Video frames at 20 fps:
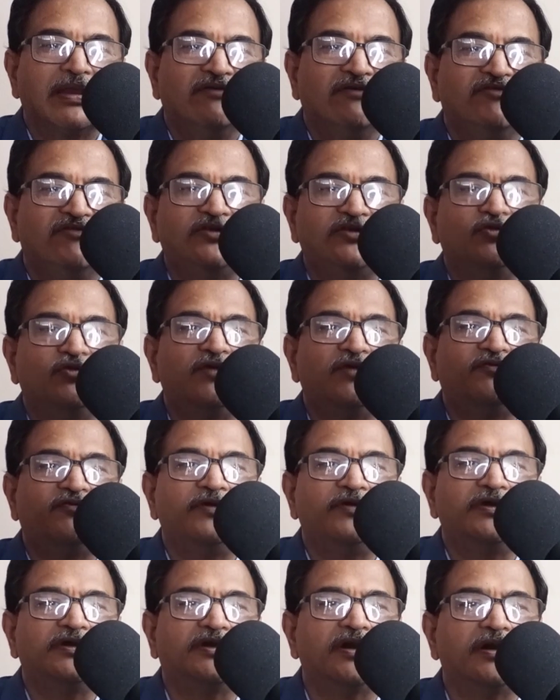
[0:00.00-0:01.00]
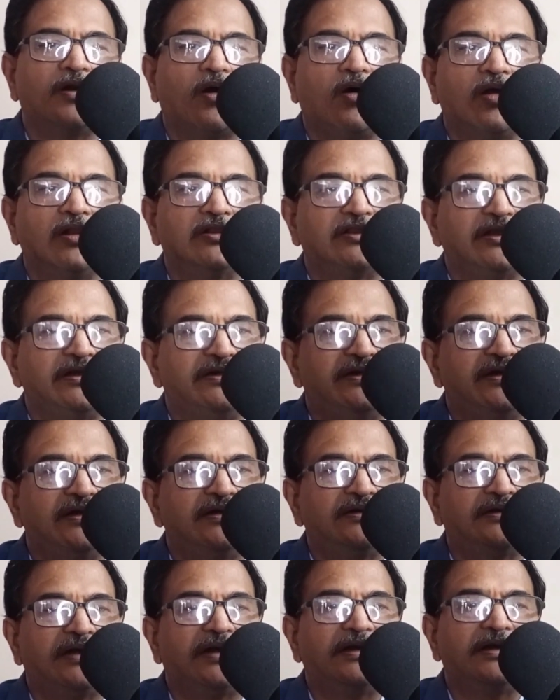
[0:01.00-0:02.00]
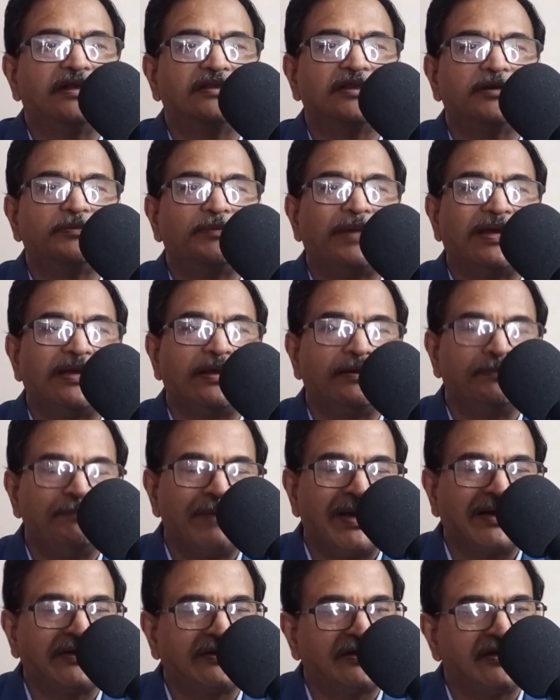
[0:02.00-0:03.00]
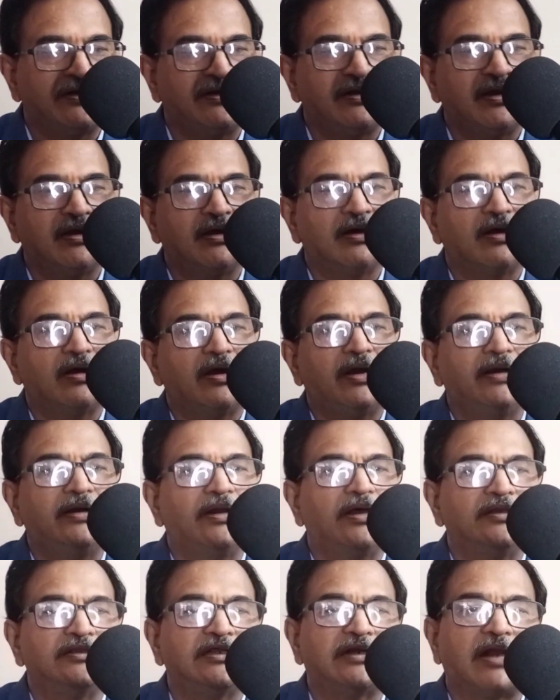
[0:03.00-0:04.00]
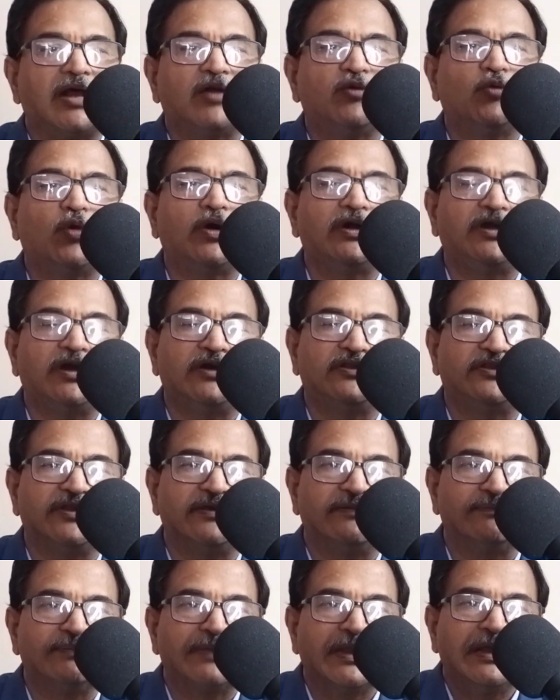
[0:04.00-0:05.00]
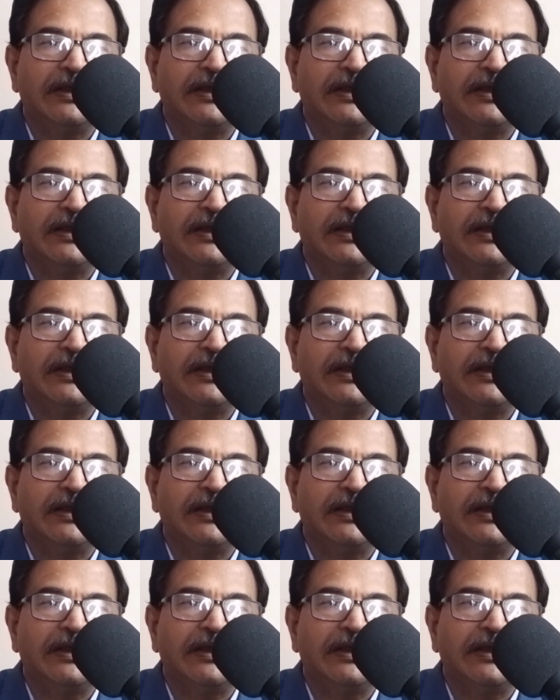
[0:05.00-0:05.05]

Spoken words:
which will filter all the dirt and other bacteria and other unwanted things.